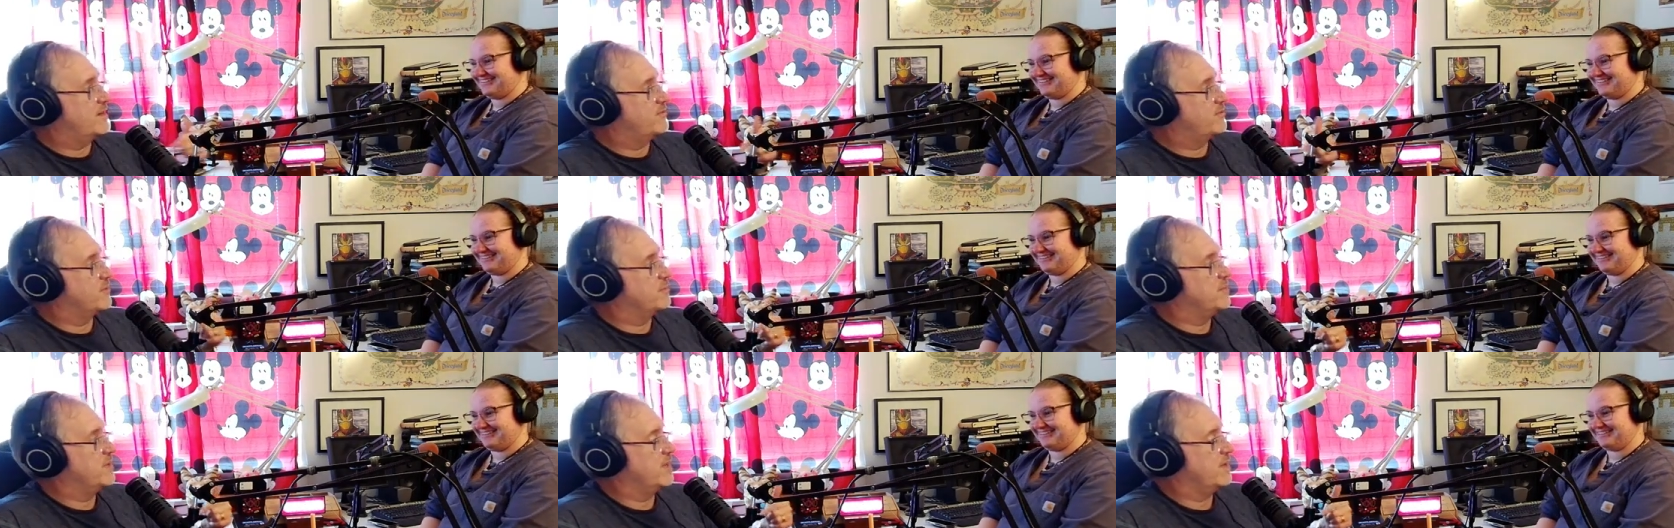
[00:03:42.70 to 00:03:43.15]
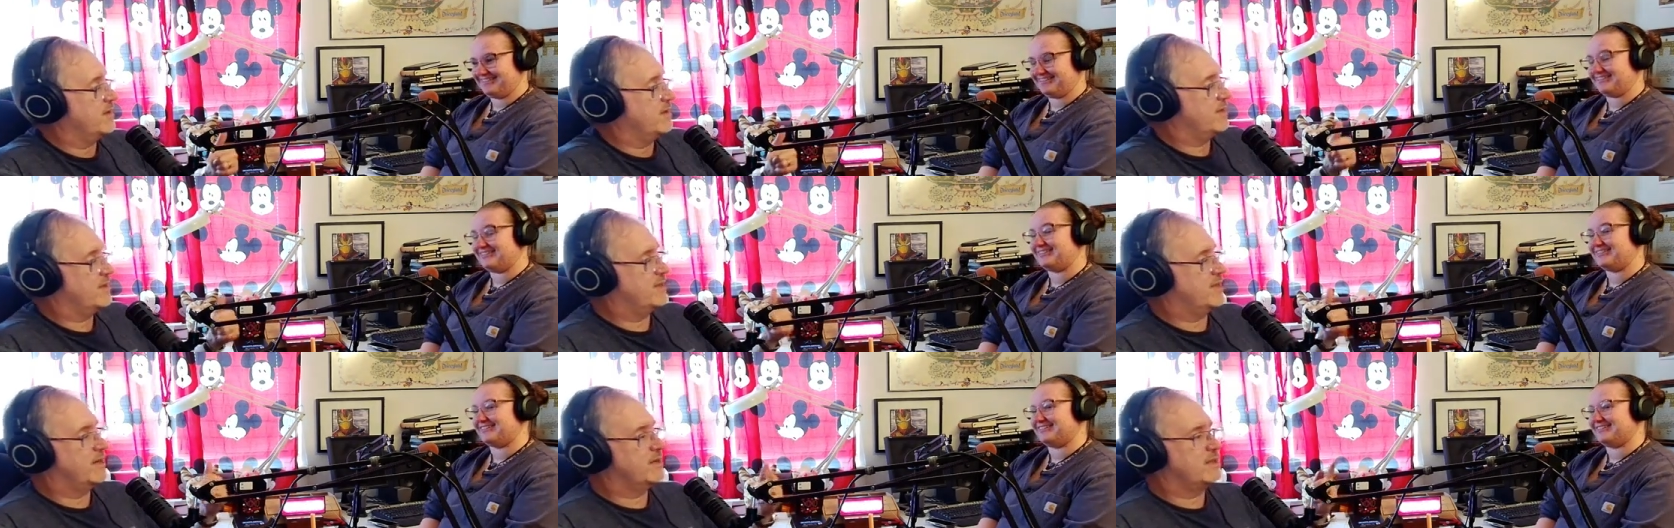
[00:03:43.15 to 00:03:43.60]
Speaker 1: me uh-huh. there,
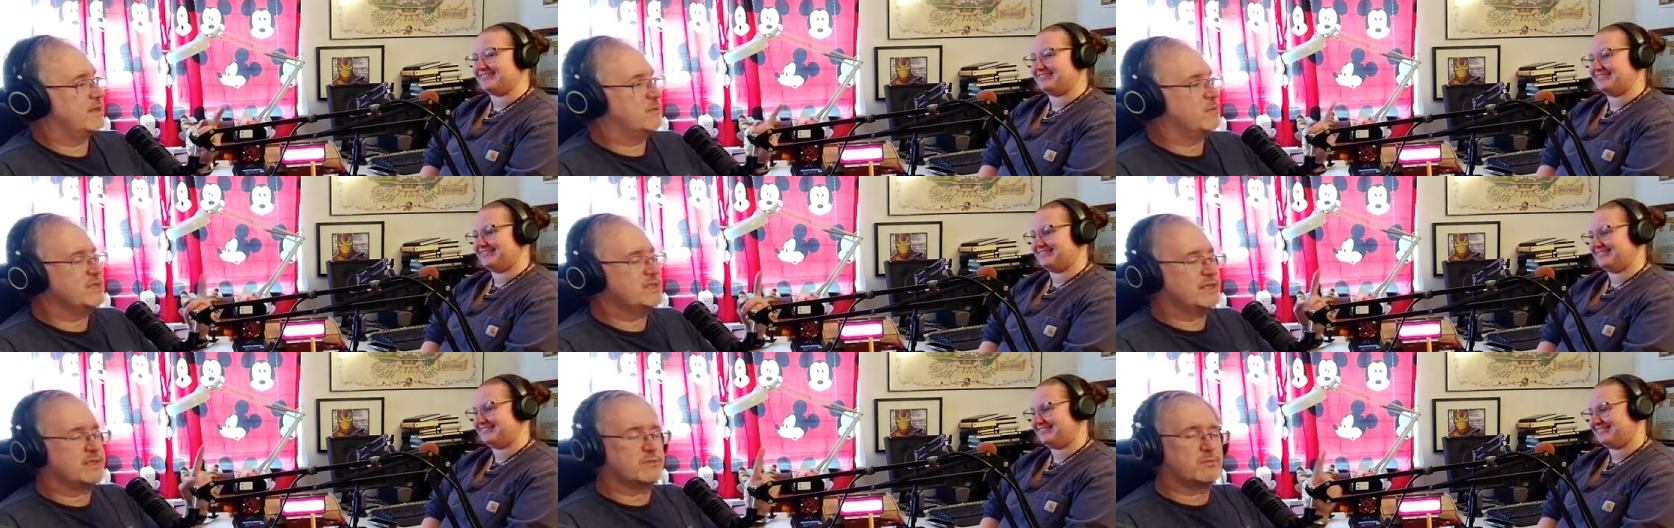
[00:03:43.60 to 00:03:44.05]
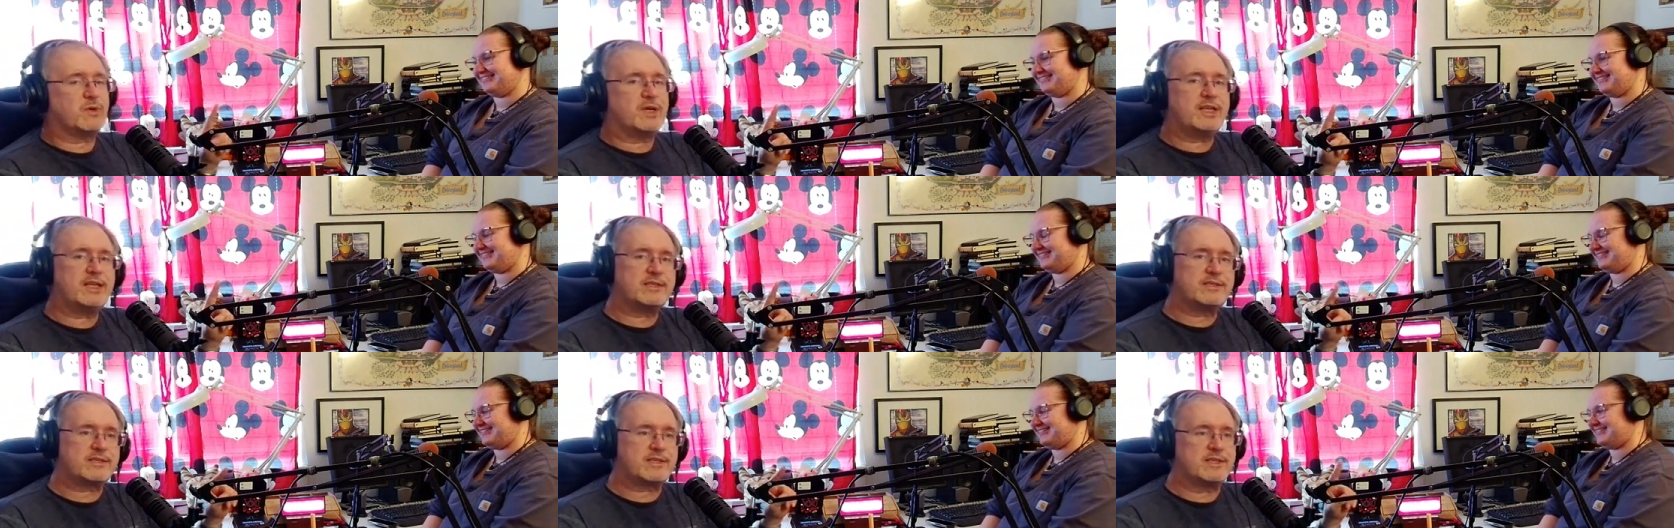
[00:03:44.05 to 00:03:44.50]
there, was this one
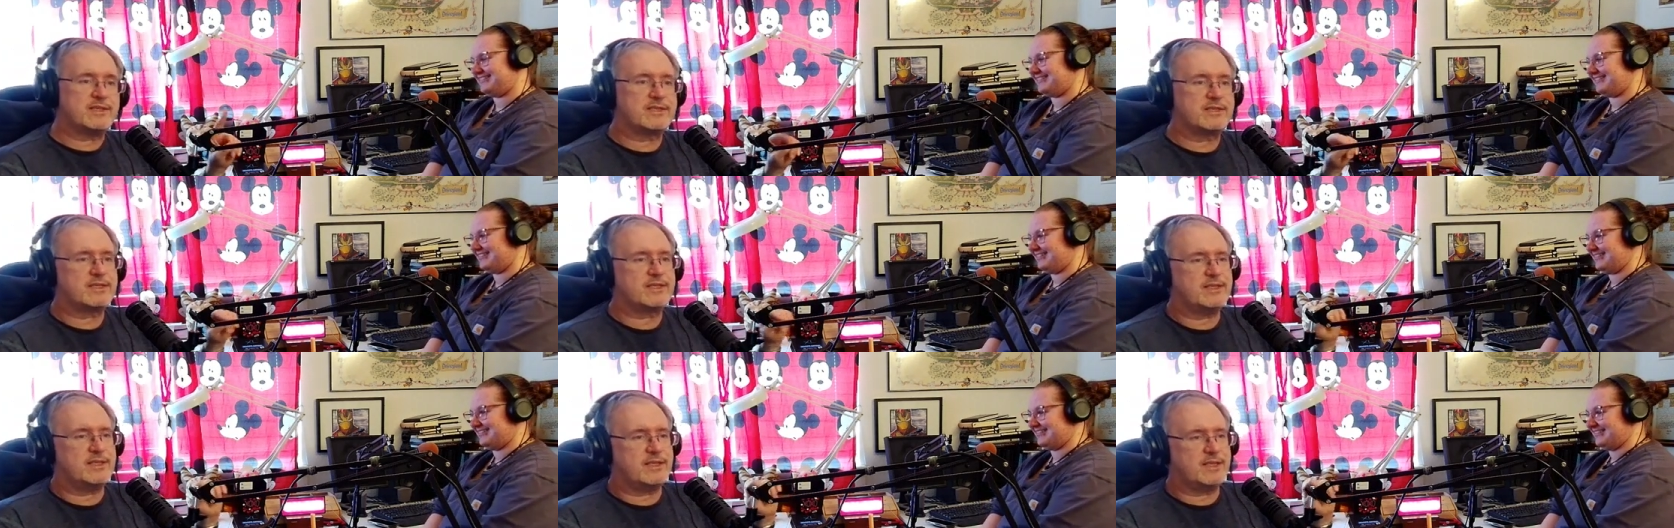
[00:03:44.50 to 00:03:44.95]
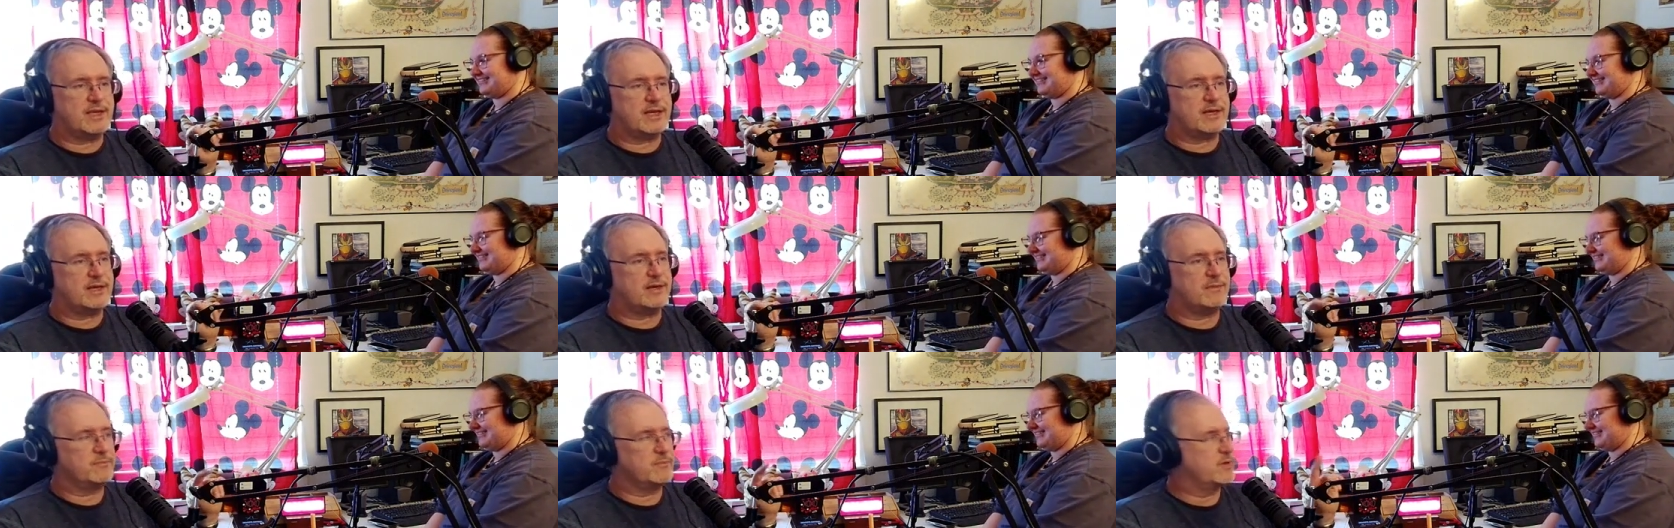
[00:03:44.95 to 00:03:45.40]
instance the, um,
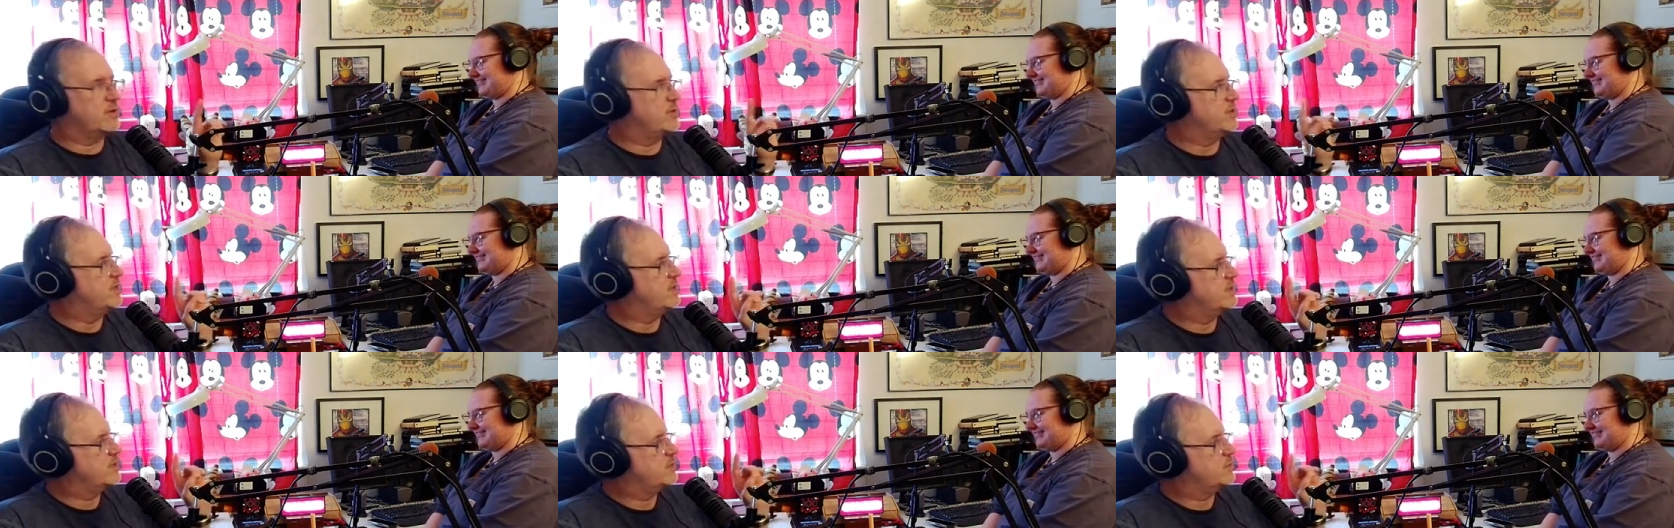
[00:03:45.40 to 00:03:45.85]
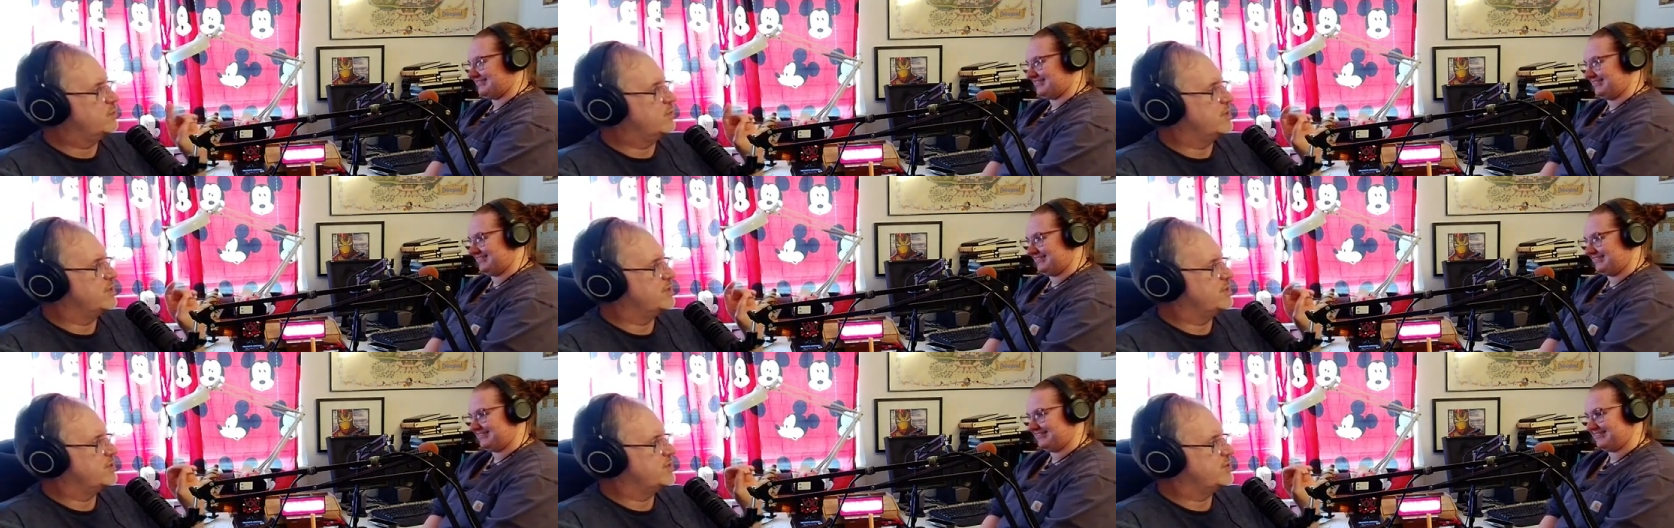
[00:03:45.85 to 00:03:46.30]
this
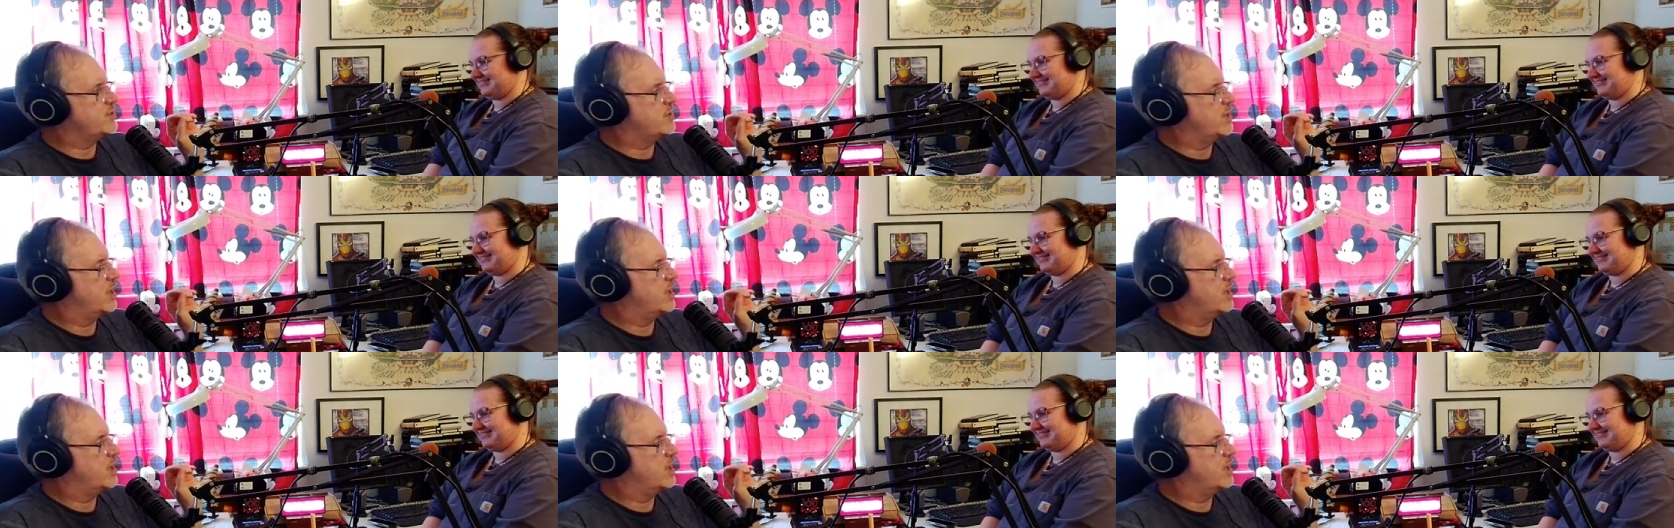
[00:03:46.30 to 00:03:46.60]
was